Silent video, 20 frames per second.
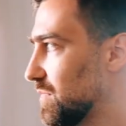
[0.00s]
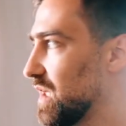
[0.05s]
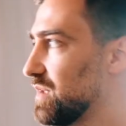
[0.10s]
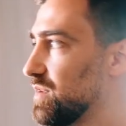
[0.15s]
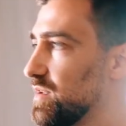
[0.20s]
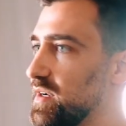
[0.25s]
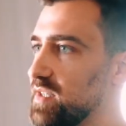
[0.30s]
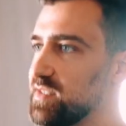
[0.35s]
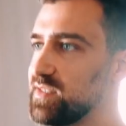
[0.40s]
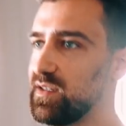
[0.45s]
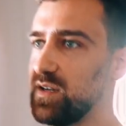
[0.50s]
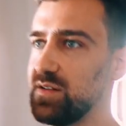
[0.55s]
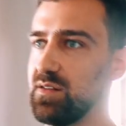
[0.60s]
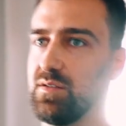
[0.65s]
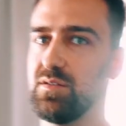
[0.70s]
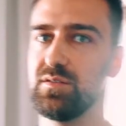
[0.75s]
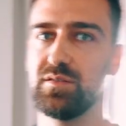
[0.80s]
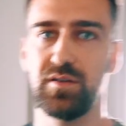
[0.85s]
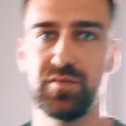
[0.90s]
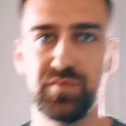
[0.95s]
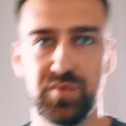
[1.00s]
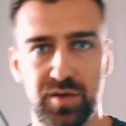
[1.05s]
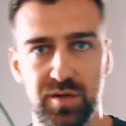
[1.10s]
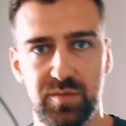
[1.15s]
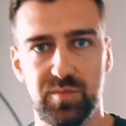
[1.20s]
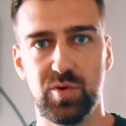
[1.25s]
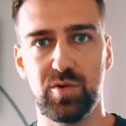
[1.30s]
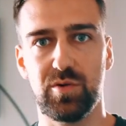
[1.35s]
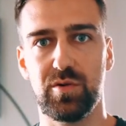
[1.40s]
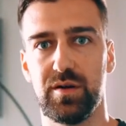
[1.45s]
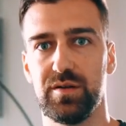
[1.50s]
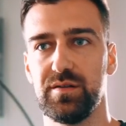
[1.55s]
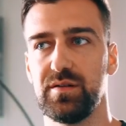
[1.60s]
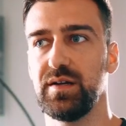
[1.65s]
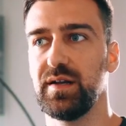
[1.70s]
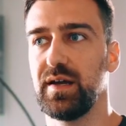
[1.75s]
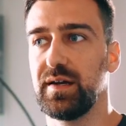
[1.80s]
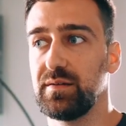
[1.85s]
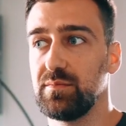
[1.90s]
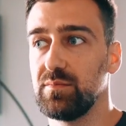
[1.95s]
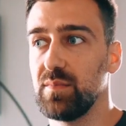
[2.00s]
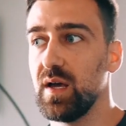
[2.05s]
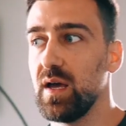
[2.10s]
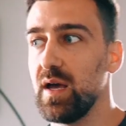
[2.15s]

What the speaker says: Then I started interviewing more, and then I